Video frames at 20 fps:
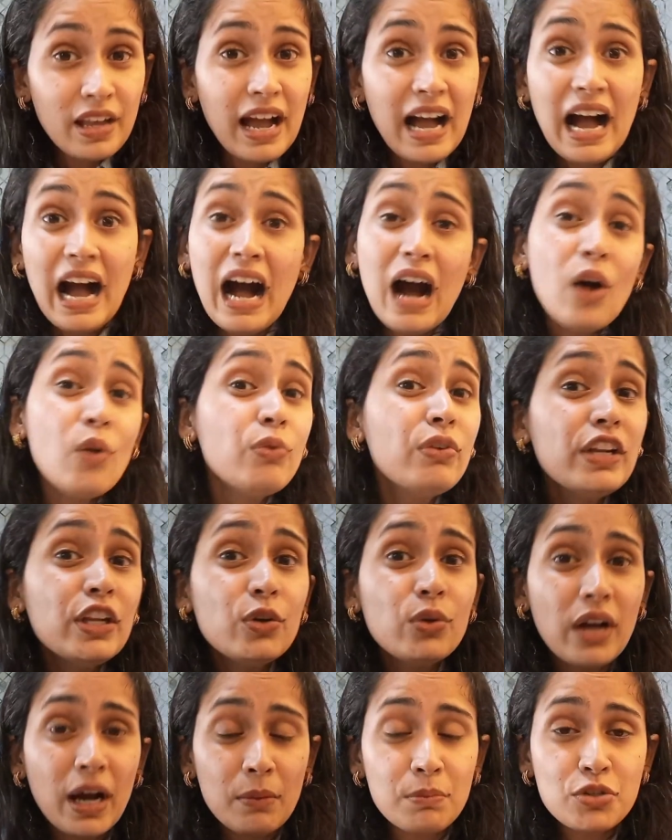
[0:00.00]
How will
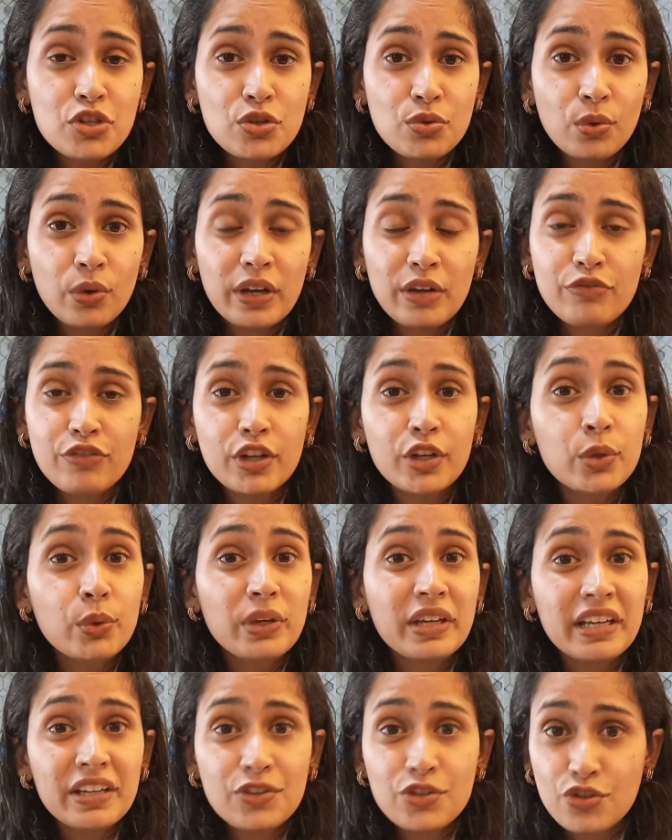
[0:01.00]
you come to know if you're
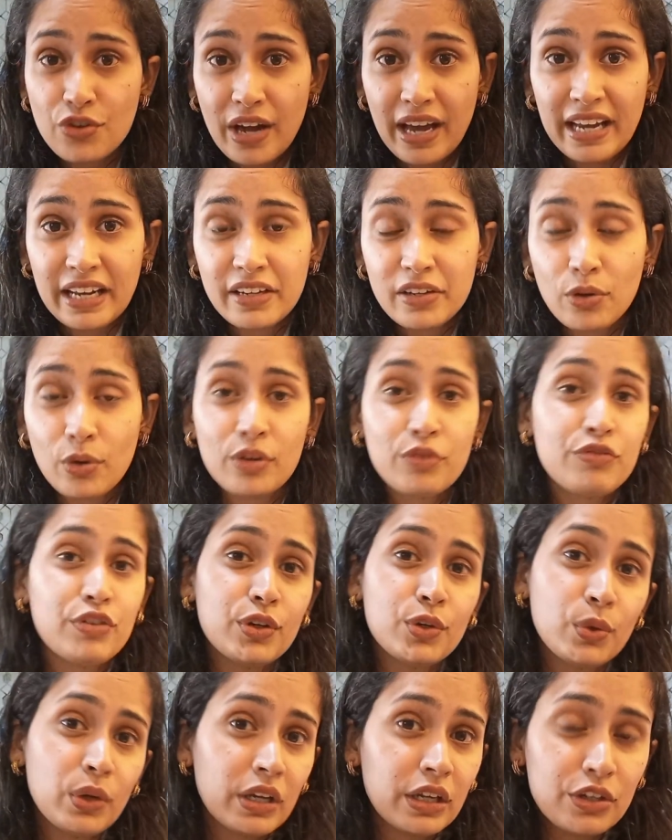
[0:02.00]
doing it right or if
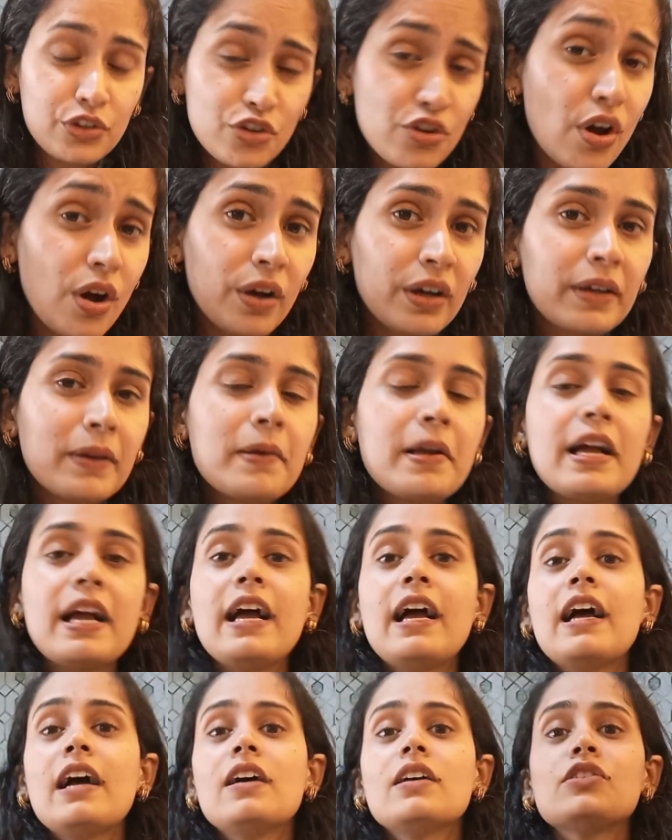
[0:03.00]
you're doing it wrong?
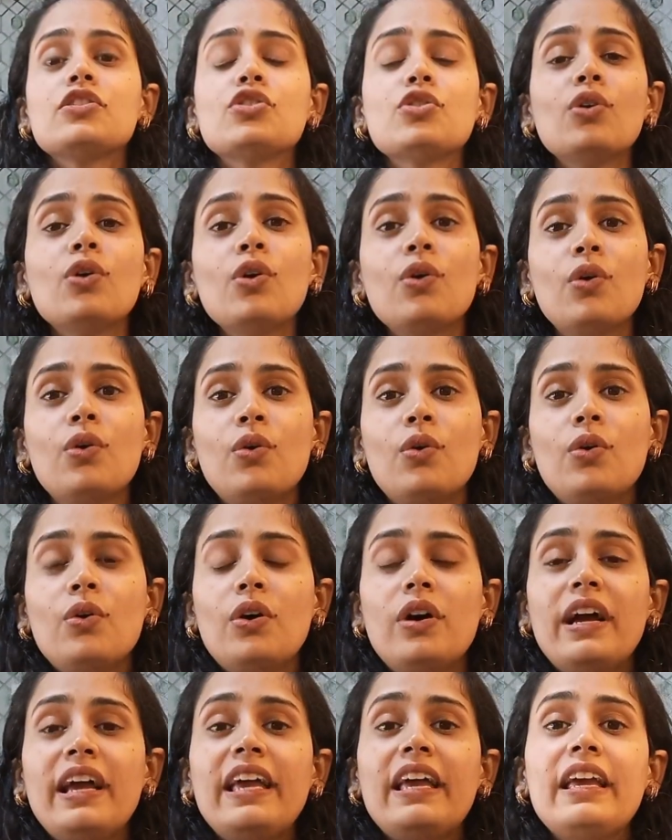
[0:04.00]
So,
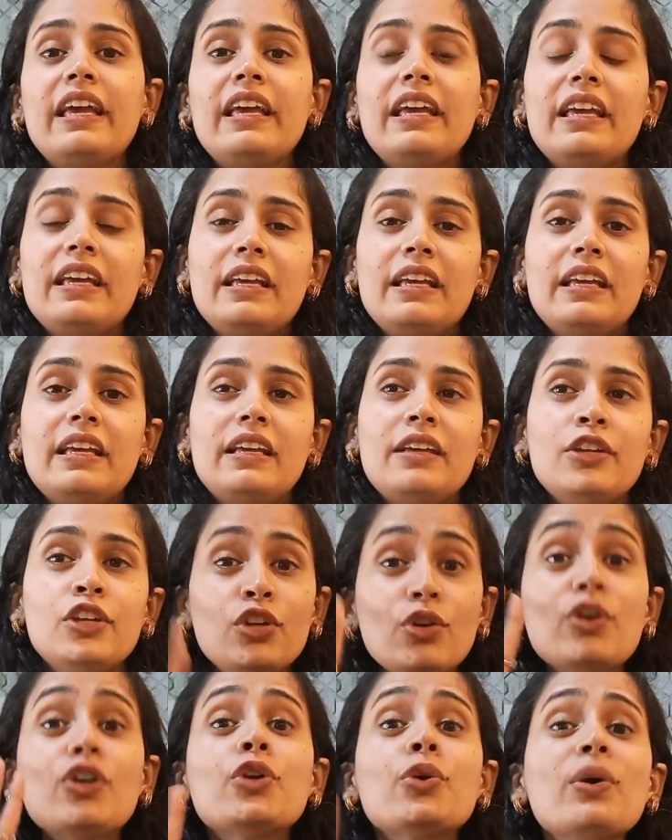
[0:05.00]

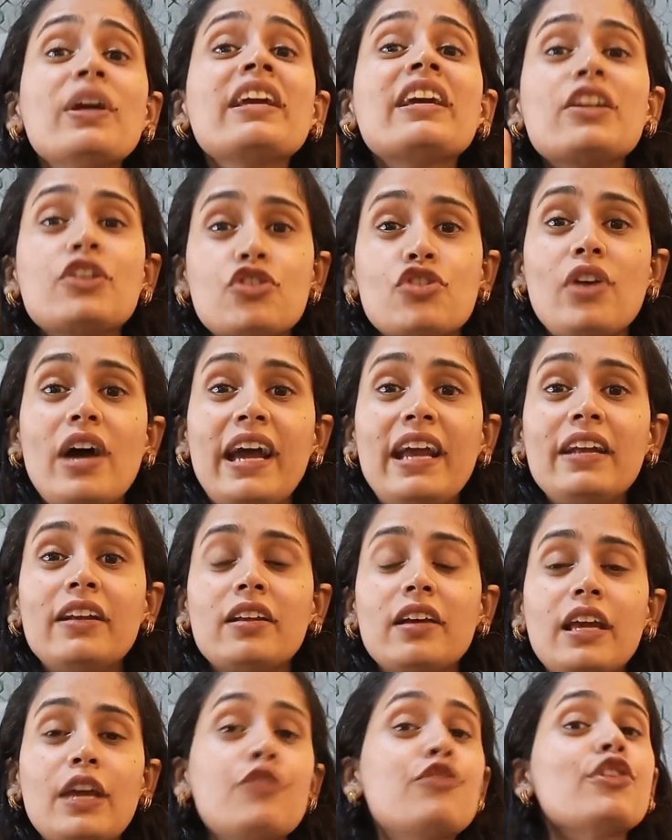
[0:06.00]
you're doing it
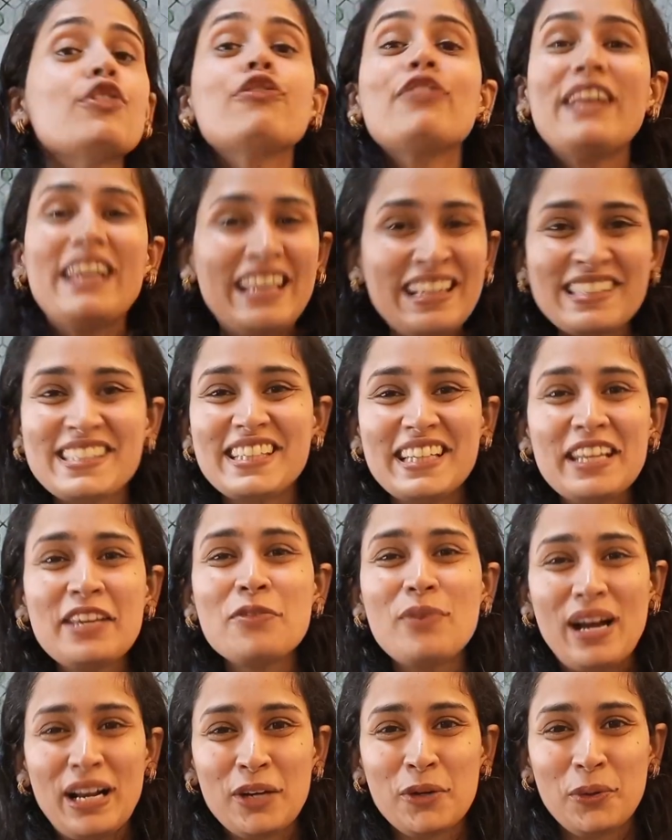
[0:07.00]
right if you're feeling silly
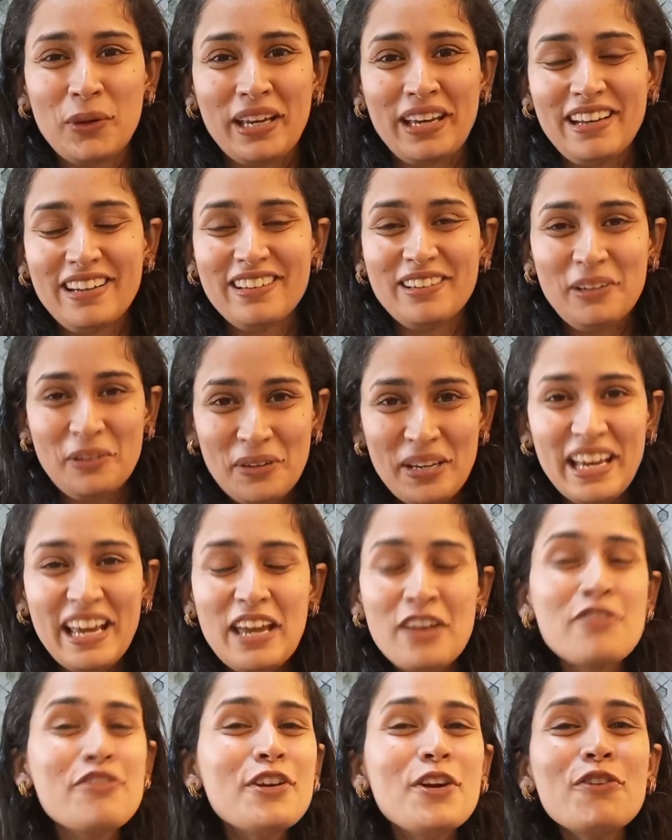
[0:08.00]
while doing it.
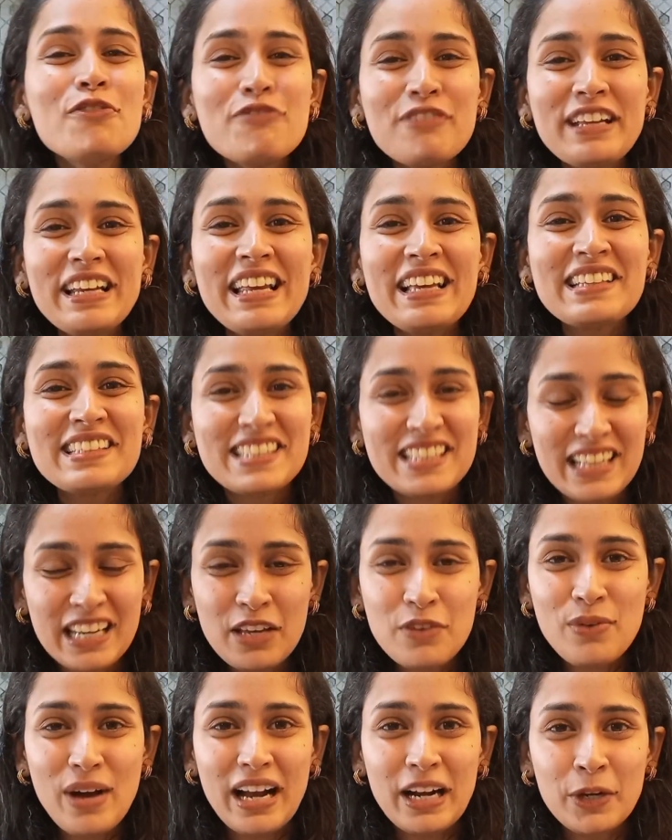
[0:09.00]
Okay, if you're feeling
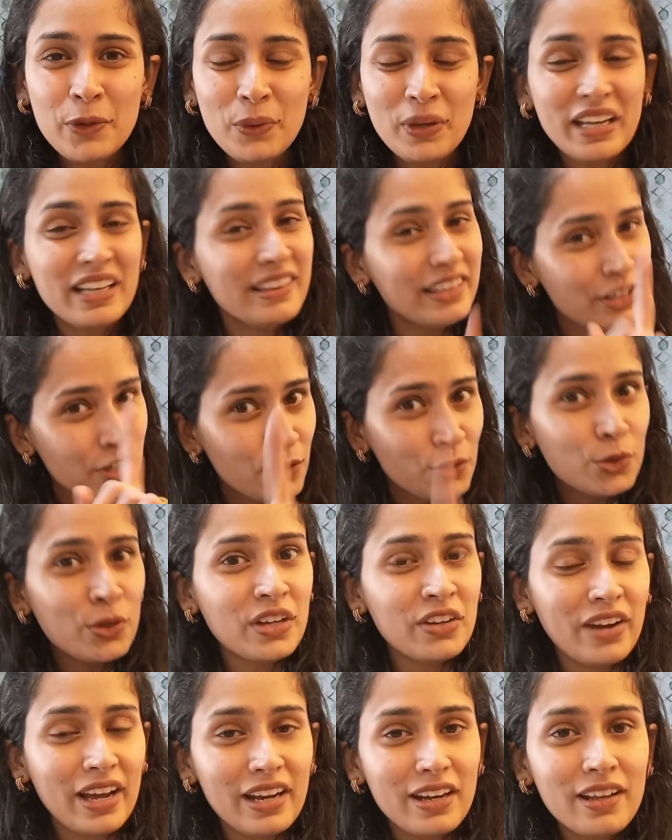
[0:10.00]
silly while doing it, then you're
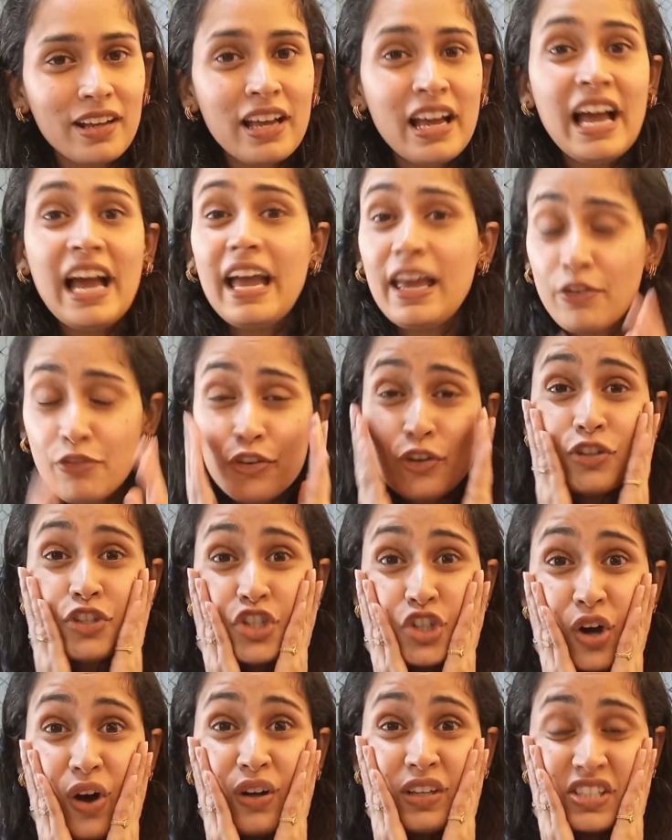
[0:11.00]
doing right. If your
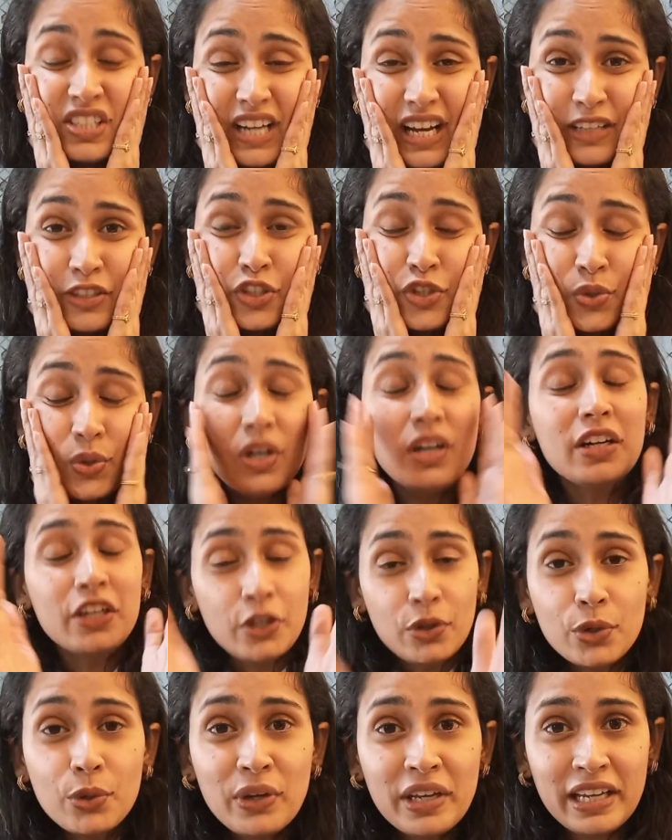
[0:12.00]
jaw starts to hurt,
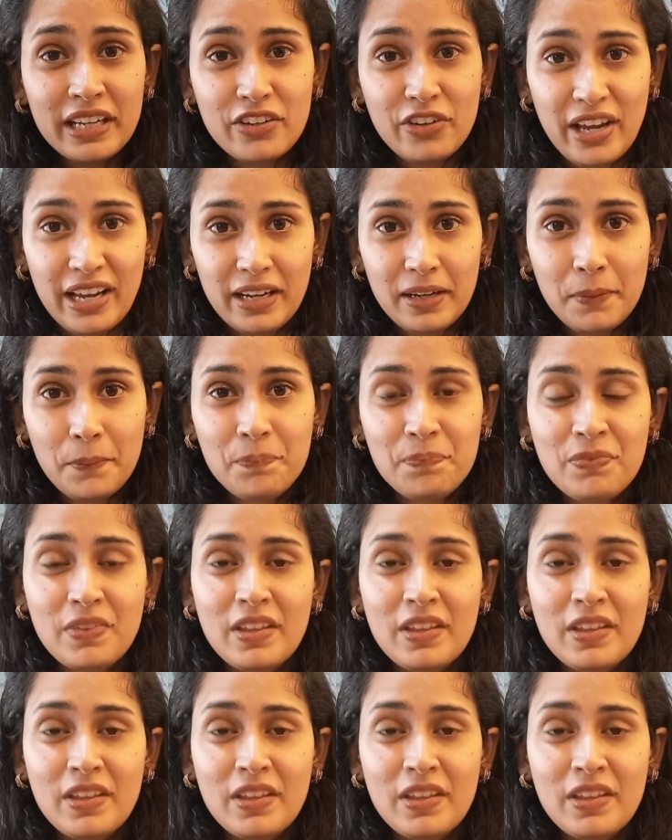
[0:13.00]
you're doing it right.